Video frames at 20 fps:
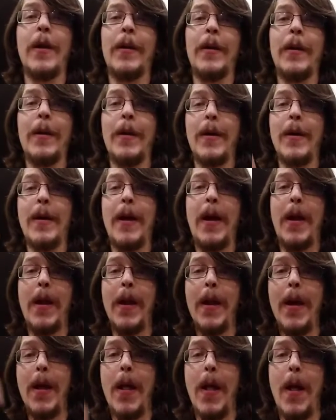So again,
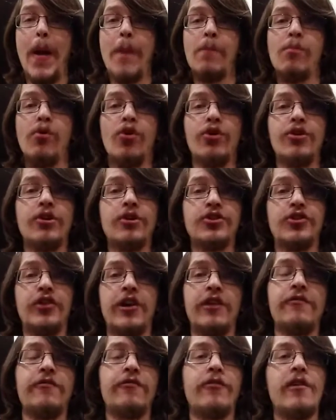pull your
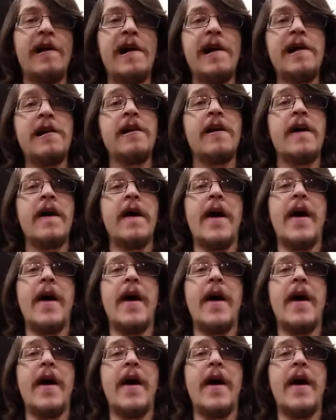chin flat